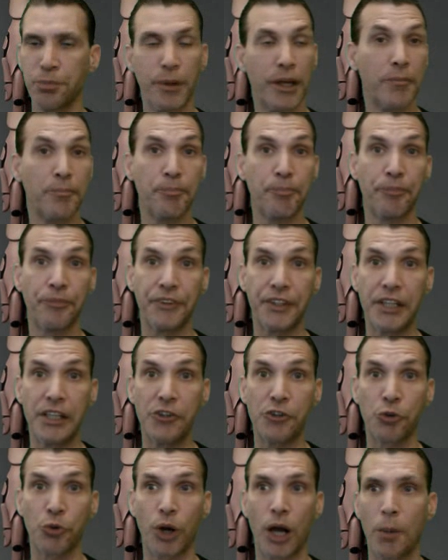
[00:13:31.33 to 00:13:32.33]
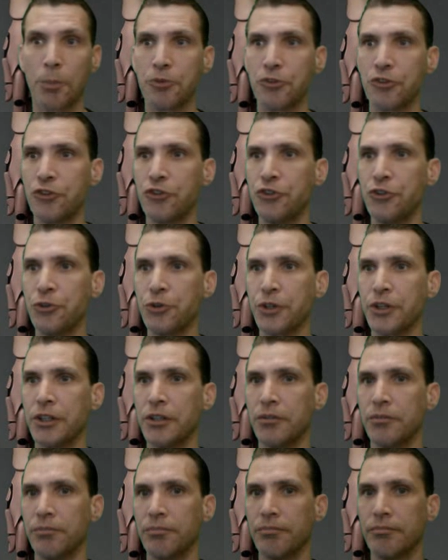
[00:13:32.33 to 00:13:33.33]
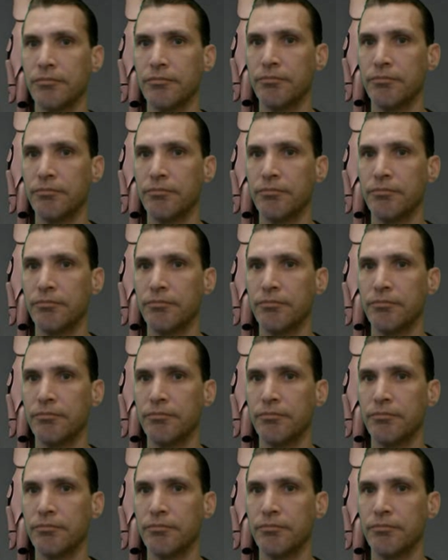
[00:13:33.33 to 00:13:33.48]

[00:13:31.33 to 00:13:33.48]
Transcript: but these are options you can